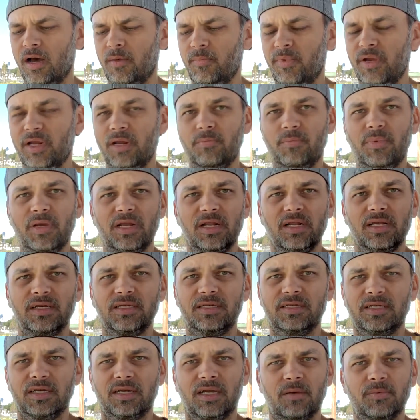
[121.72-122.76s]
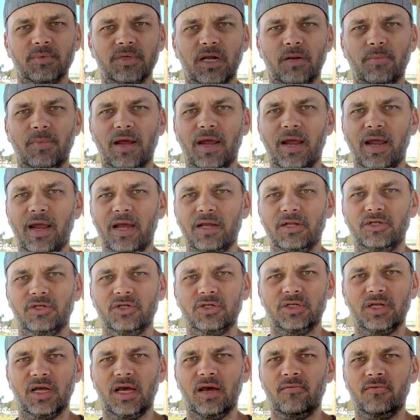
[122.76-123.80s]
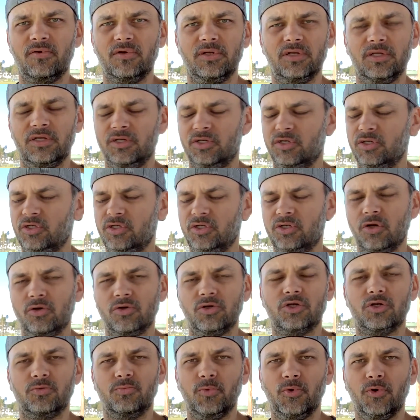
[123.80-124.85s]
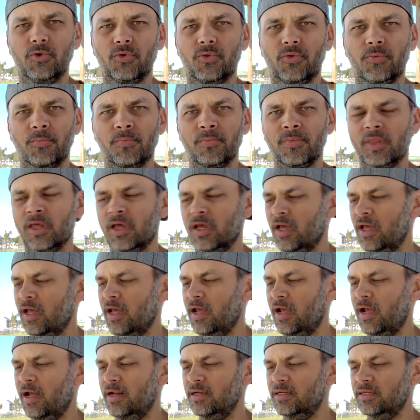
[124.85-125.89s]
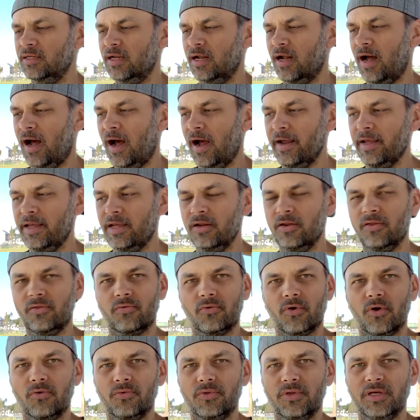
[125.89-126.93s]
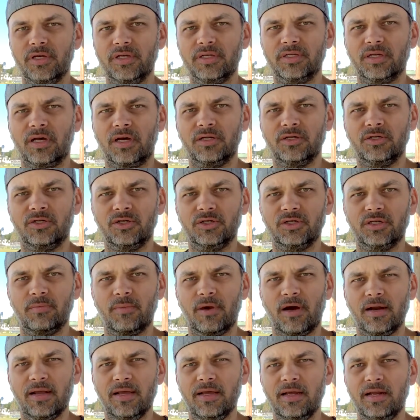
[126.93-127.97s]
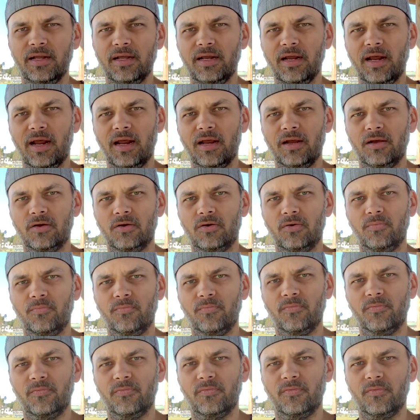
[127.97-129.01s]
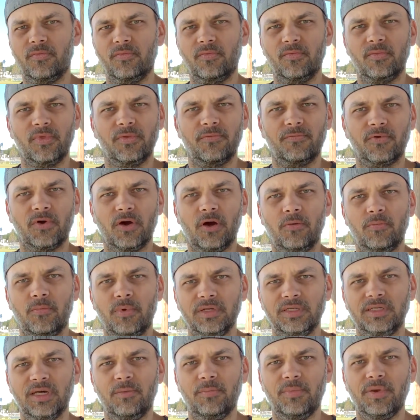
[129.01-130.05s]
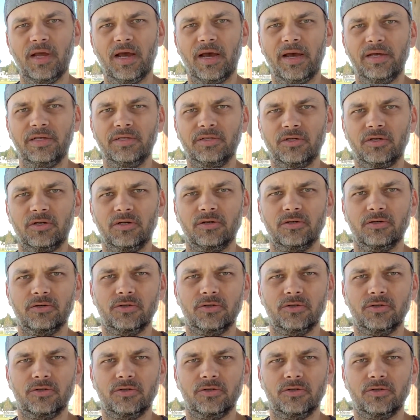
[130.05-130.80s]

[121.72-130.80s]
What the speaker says: Being beadless, it comes out of my hand just so smooth. And I can throw this on just about any angle, from a dumpy hyzer